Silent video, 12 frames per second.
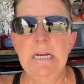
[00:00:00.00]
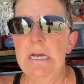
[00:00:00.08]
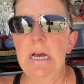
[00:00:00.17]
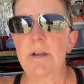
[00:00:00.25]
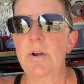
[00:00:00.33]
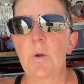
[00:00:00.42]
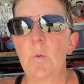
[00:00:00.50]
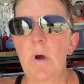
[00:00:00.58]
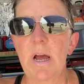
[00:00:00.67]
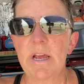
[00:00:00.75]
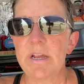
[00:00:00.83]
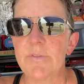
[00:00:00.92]
I don't know
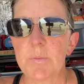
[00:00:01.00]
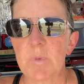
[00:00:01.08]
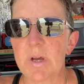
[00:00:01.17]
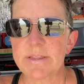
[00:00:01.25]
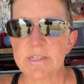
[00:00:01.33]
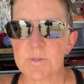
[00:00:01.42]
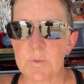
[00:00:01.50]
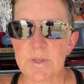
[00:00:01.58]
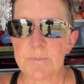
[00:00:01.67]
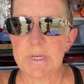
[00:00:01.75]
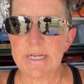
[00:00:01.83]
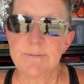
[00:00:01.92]
why I even brought this with
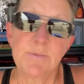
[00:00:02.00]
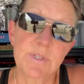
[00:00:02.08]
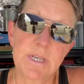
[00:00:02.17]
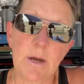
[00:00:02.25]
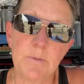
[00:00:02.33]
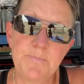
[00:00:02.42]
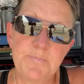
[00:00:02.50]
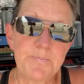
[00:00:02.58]
me. So